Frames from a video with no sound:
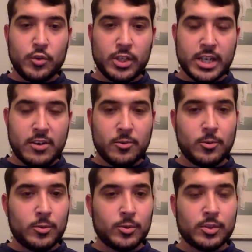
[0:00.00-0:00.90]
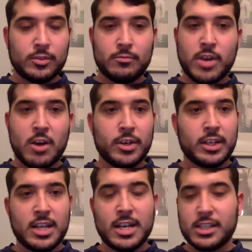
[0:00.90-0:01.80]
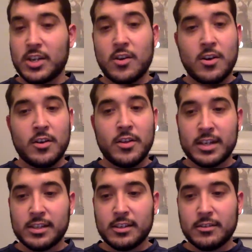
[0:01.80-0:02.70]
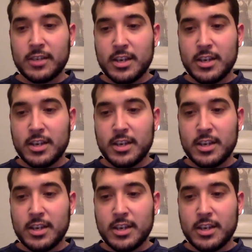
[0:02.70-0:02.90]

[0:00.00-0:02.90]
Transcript: drilling out holes, routing lines, and all that stuff.